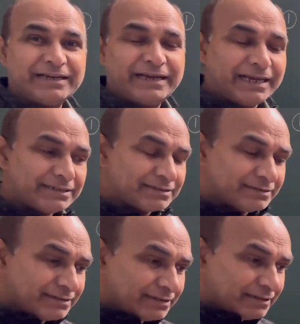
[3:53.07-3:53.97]
and
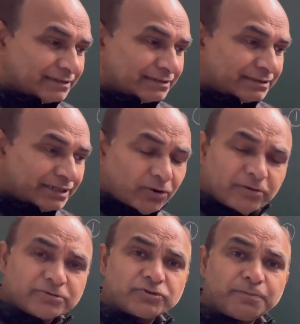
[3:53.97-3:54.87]
they
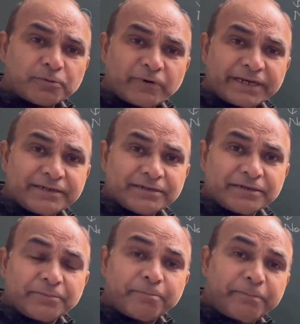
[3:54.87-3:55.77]
also provide
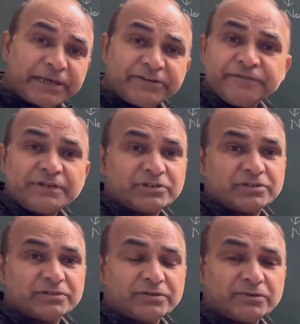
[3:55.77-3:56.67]
benefit
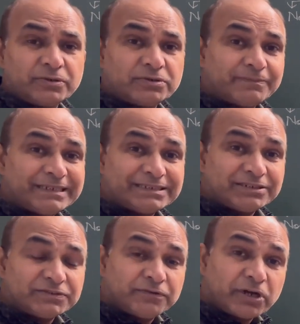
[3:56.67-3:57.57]
to the
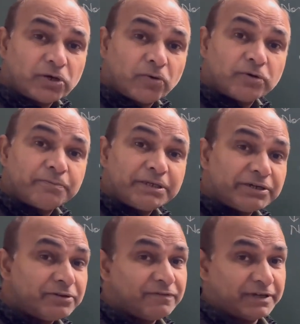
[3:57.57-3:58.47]
business for a long
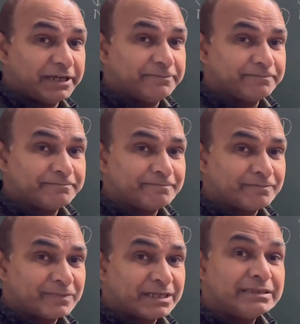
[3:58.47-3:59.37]
period of time.
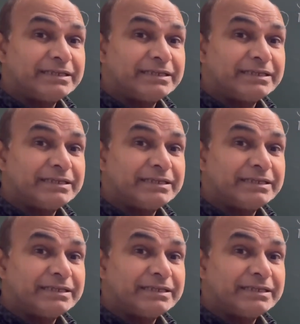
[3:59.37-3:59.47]
The